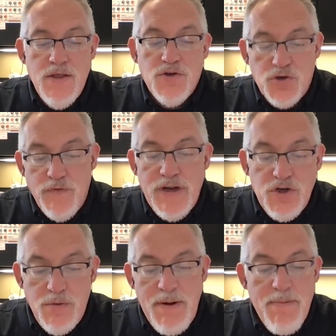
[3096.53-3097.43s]
The survey
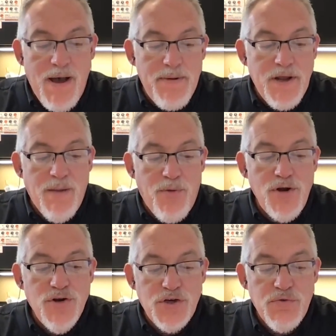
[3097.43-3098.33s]
should be popping up
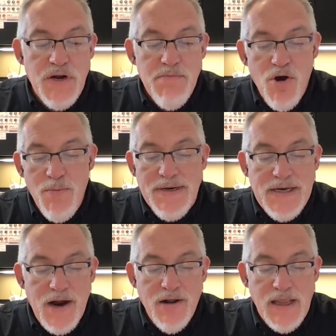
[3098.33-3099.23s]
on your screen
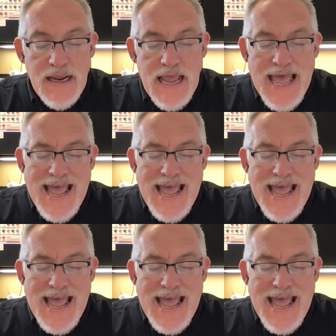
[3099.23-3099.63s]
momentarily.